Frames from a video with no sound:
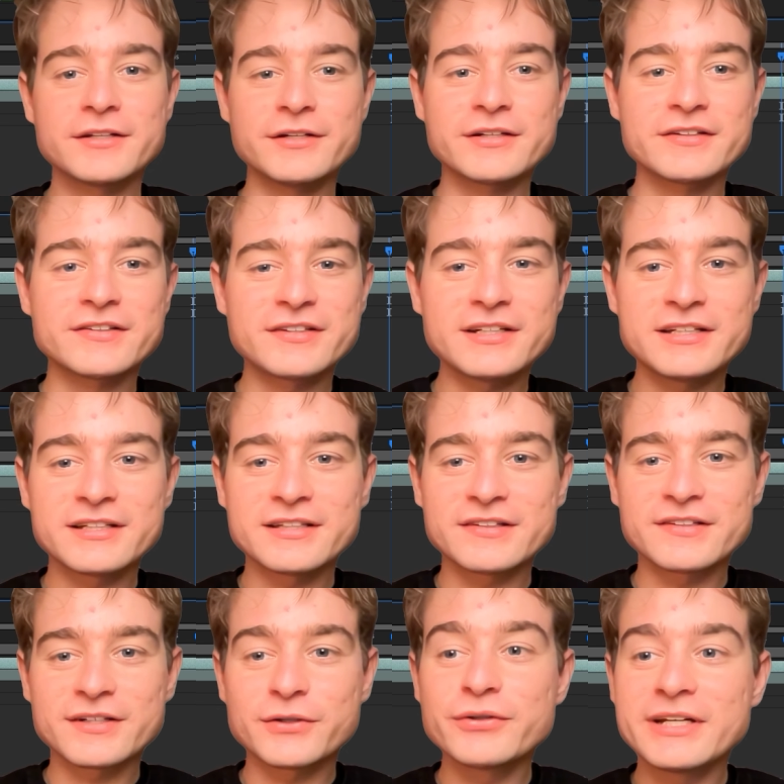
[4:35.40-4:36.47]
you can see that
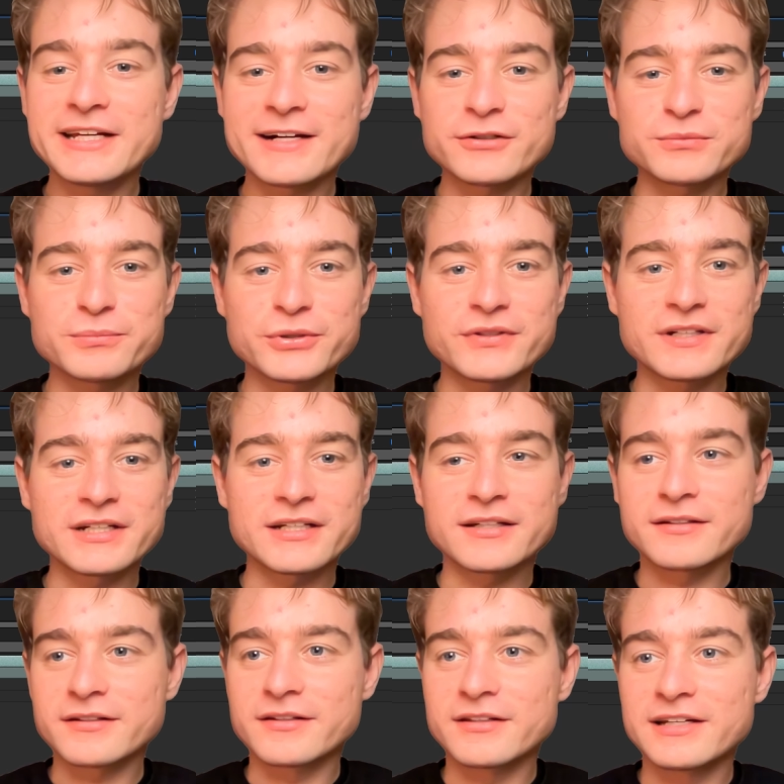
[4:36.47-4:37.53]
it's only
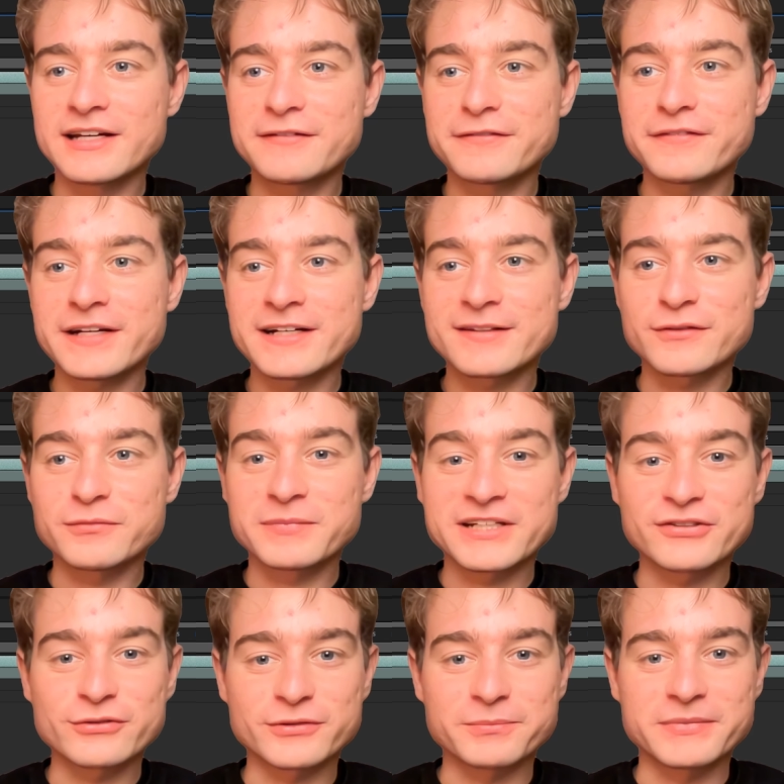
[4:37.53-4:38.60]
outputting the effect of
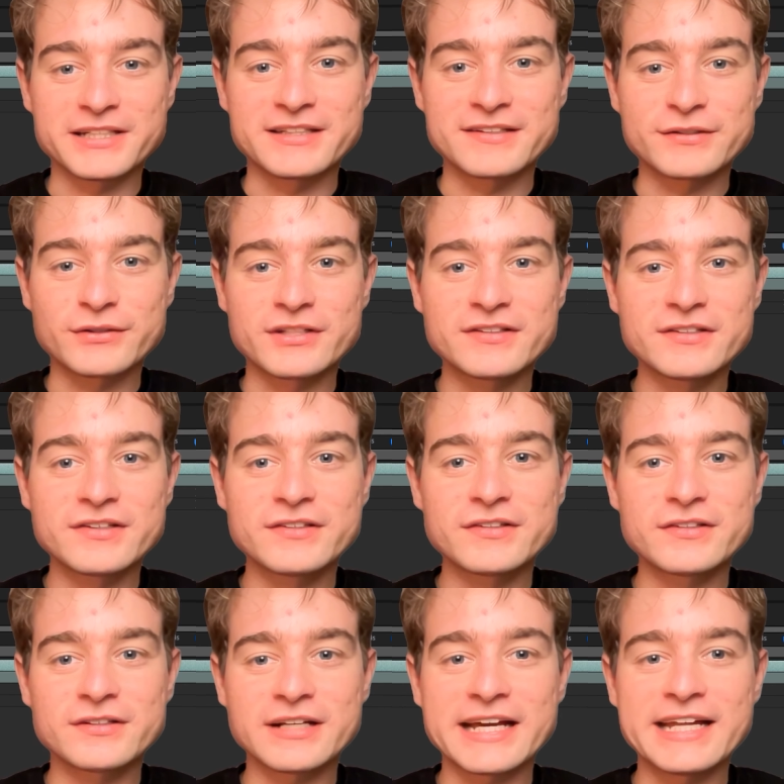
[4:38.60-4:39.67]
Pixel Repeat. So this
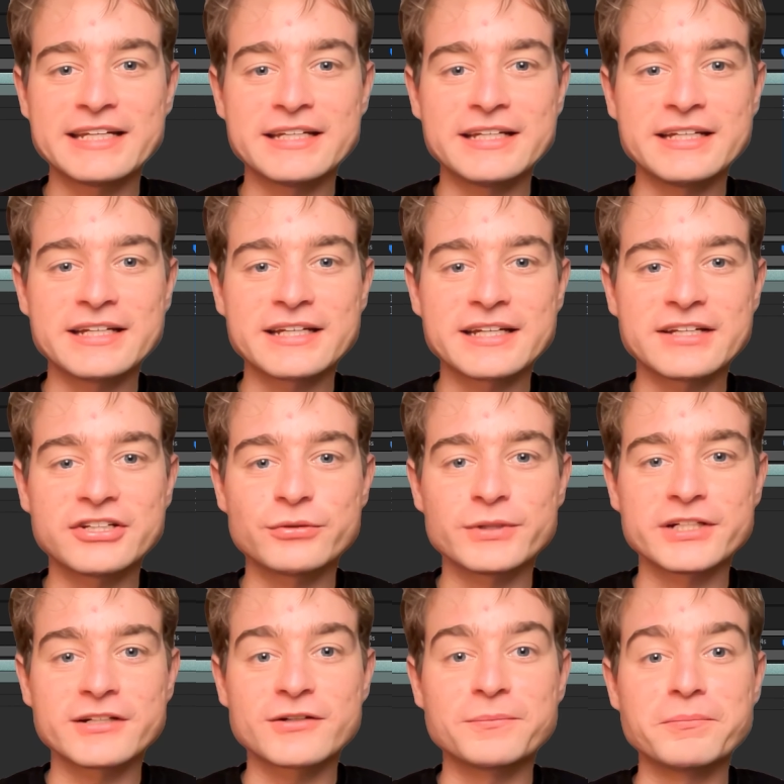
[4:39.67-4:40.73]
is handy in case you
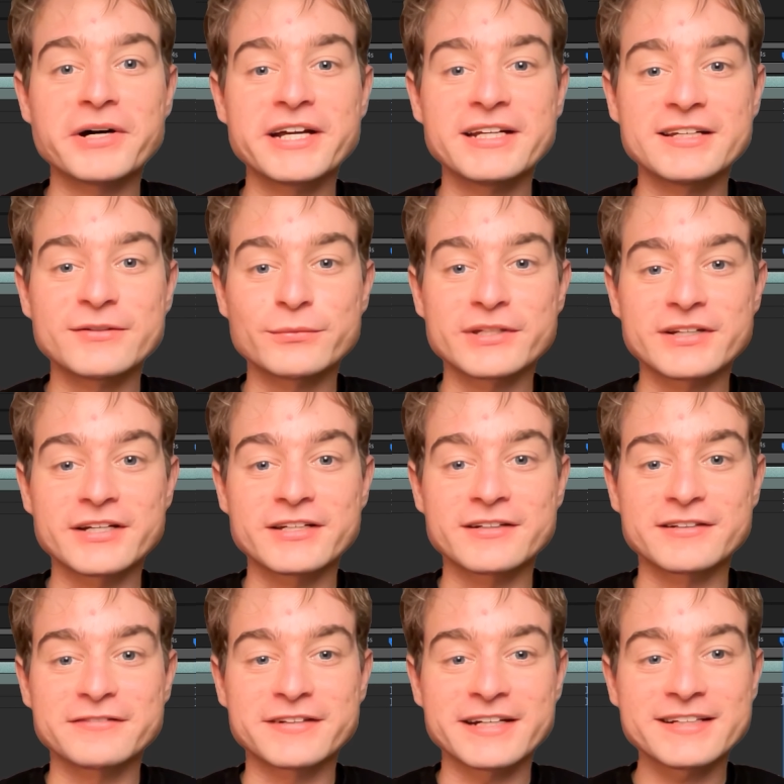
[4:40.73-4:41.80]
want to combine it with other
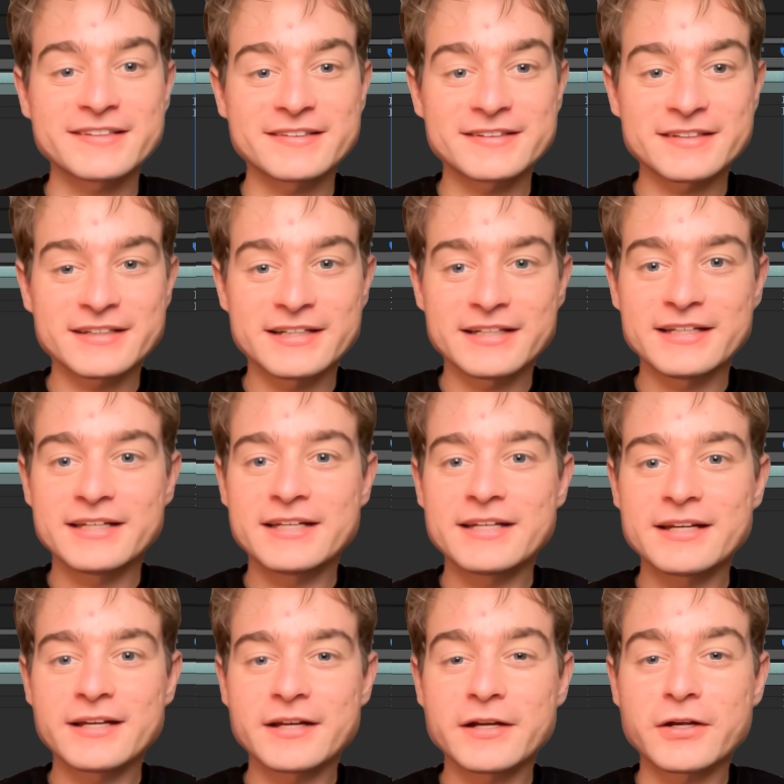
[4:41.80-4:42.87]
effects.
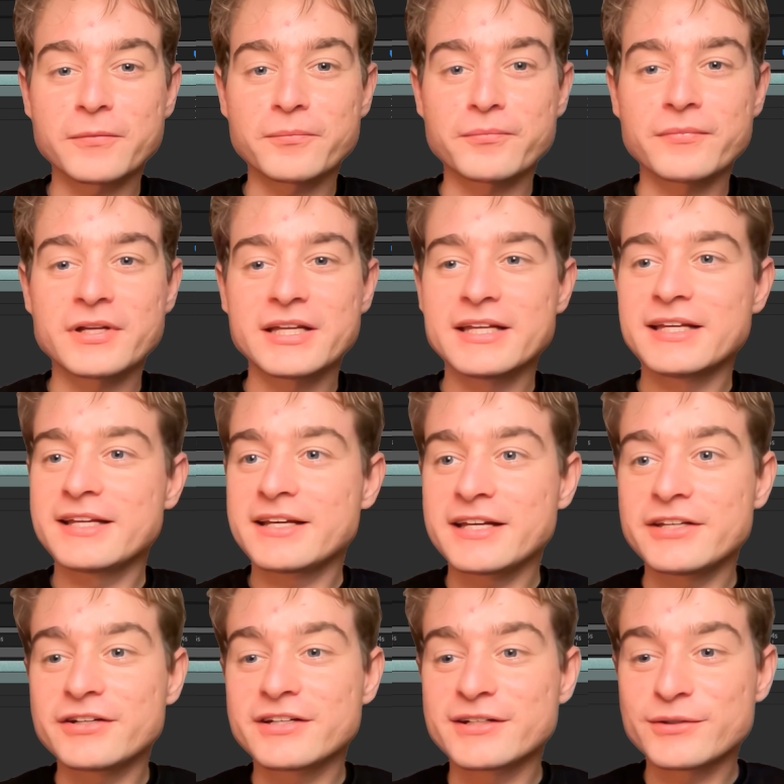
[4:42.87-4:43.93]
And
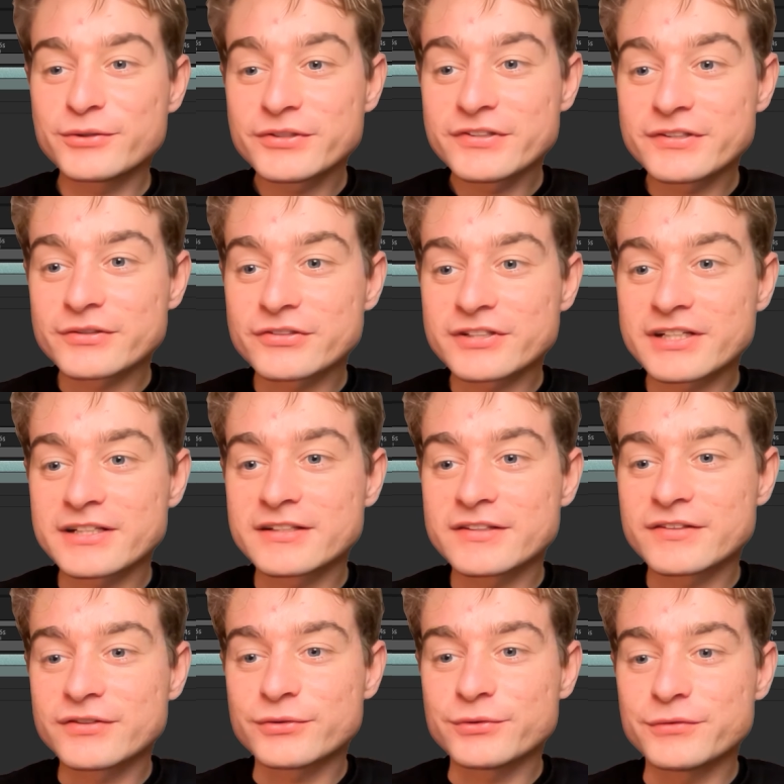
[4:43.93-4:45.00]
you can also set
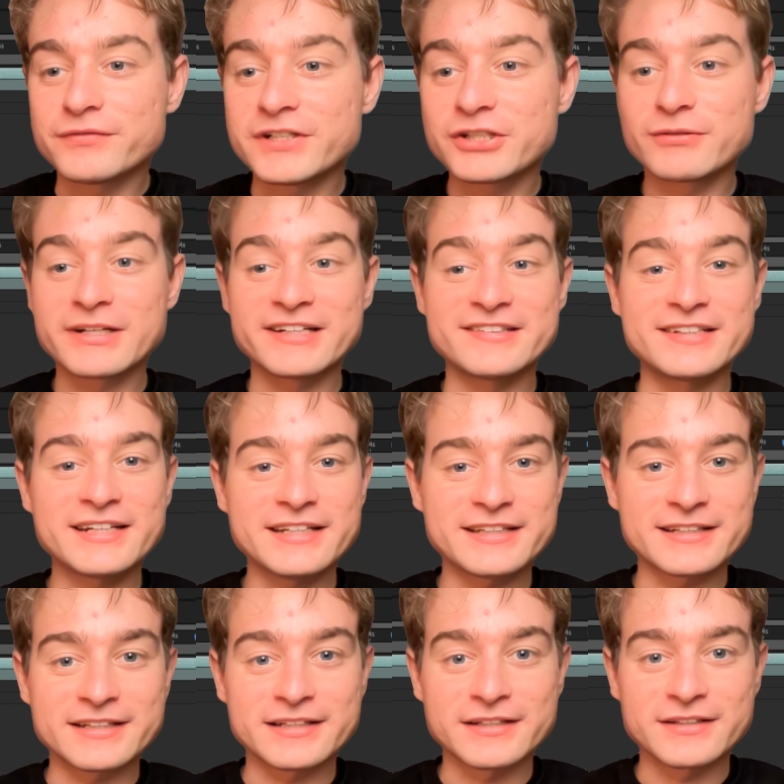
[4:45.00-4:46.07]
it to
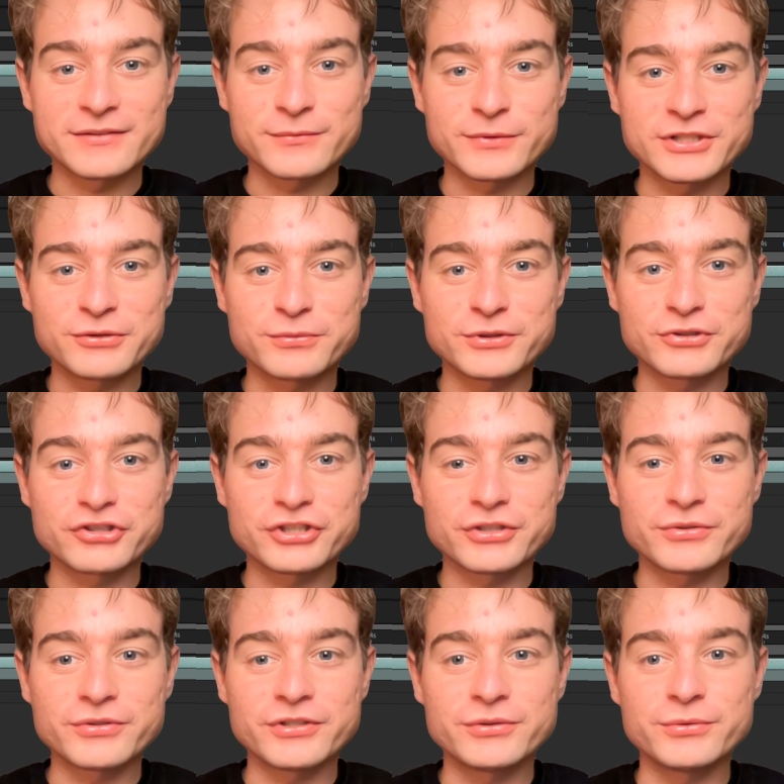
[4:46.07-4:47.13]
visualization, which will
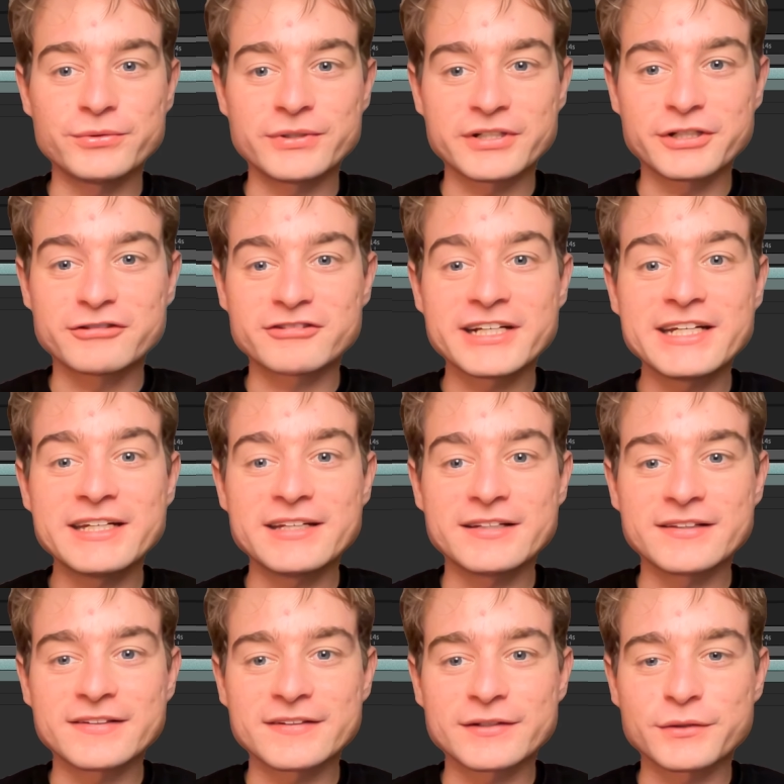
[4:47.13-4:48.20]
show you a
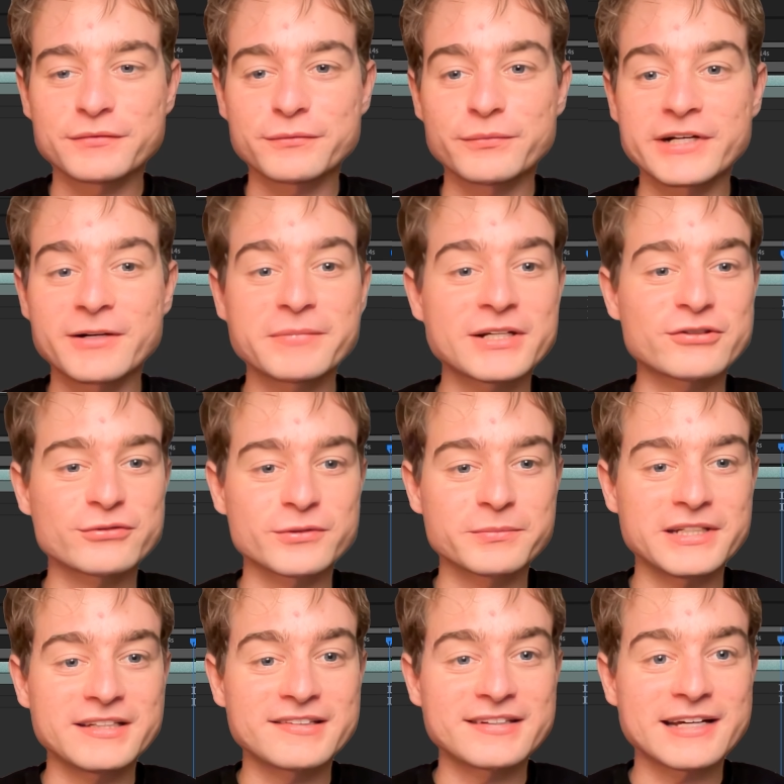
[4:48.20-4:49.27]
gradient of where Pixel
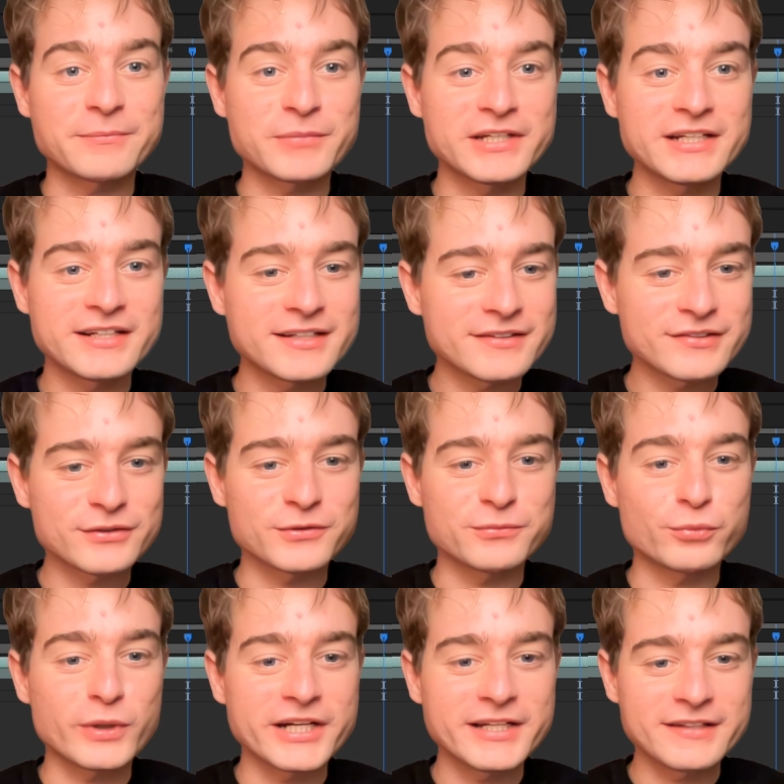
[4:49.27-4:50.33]
Repeat is happening. So
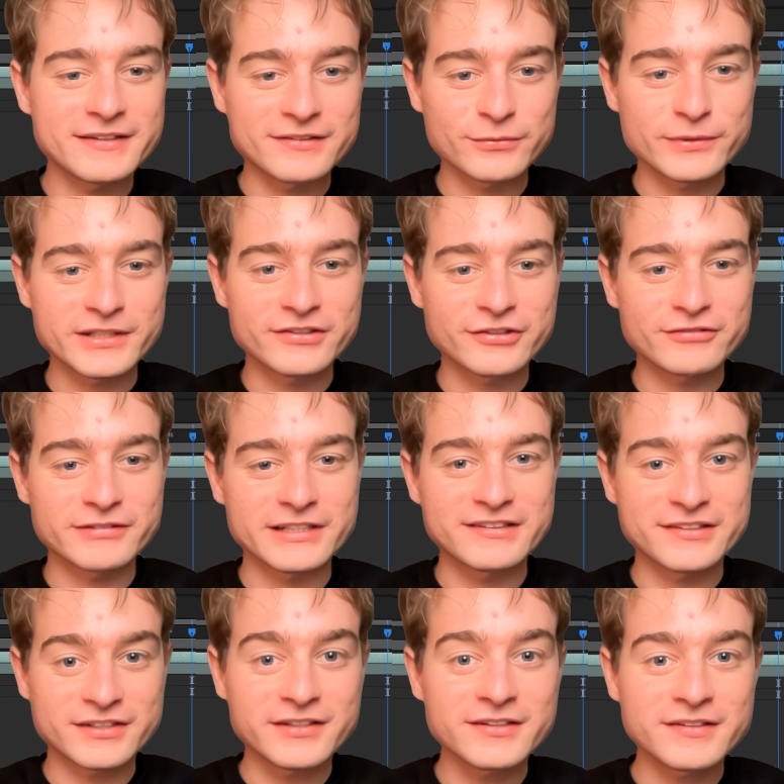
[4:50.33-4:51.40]
white is where the
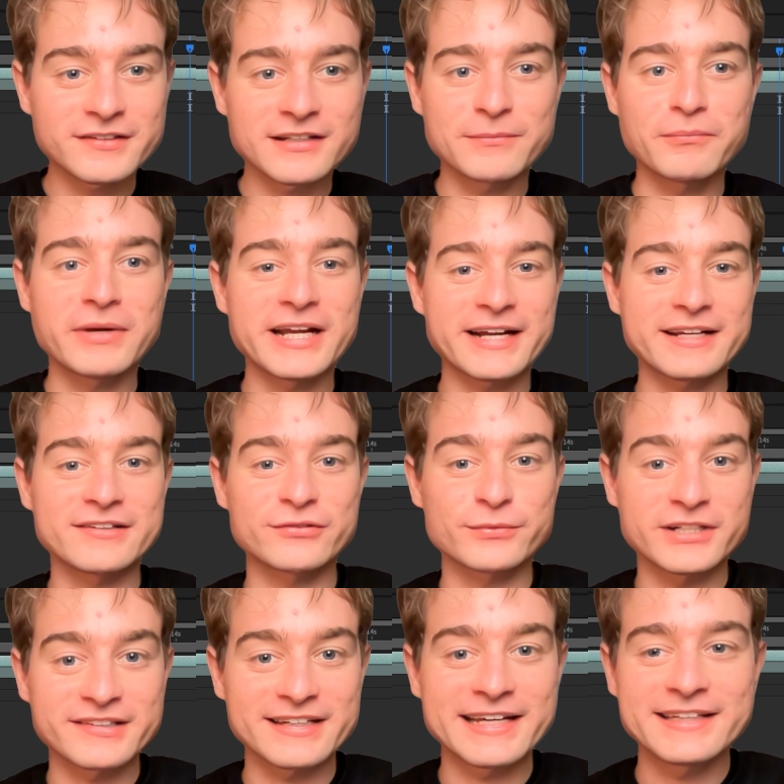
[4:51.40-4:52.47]
streak starts and black is
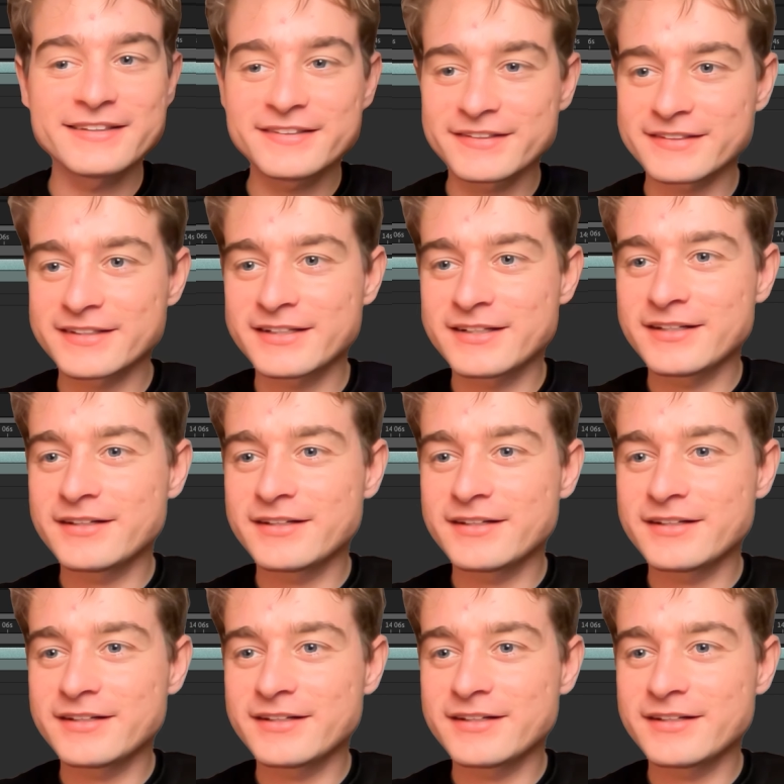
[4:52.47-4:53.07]
where it ends.